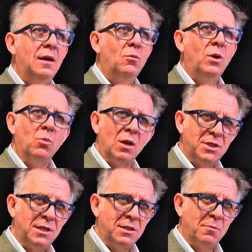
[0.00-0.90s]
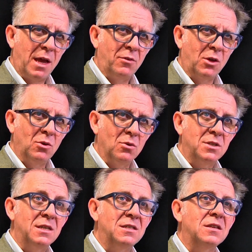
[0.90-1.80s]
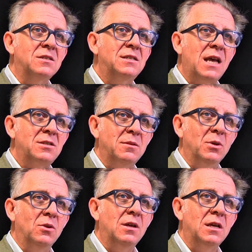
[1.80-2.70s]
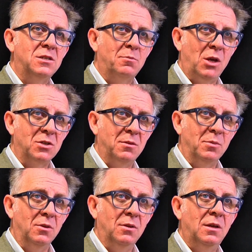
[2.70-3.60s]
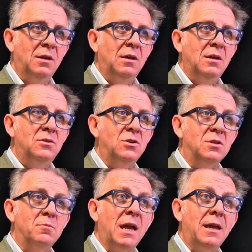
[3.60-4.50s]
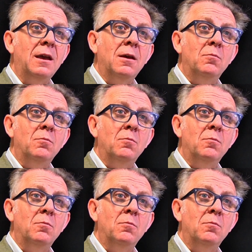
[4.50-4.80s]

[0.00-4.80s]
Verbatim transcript: we wanted to make the course as accessible as possible to as many,